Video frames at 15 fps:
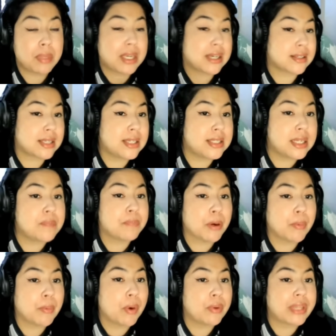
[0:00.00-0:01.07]
because he did
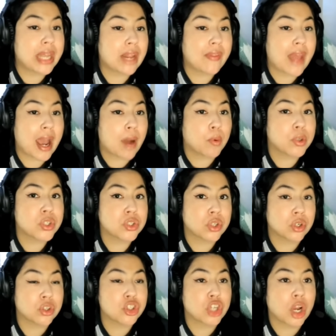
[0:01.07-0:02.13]
promote that on the Howard
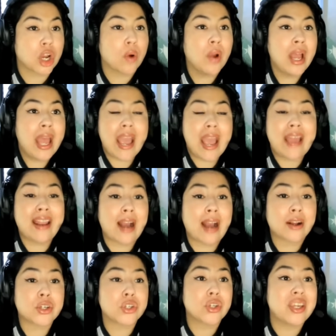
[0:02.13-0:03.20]
Stern show. And
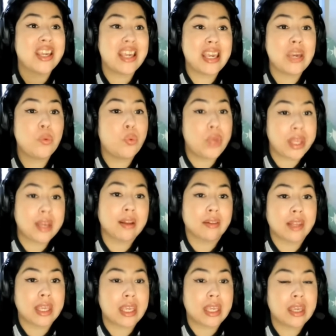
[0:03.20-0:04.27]
actually E!
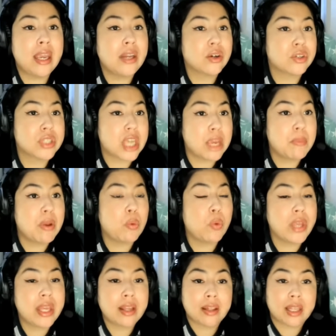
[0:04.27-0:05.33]
Weekly, Entertainment
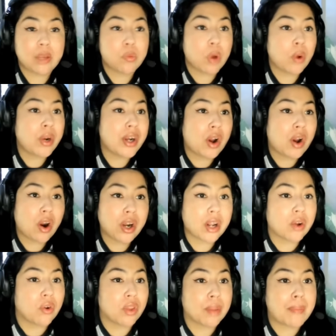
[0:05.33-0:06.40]
Weekly wrote an
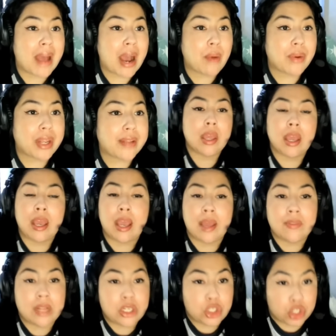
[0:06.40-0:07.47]
article about it,
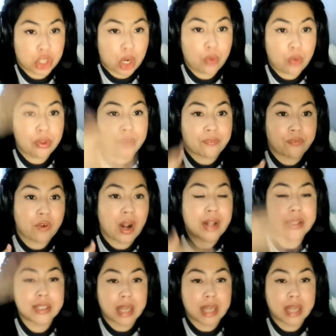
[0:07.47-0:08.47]
and they showed the front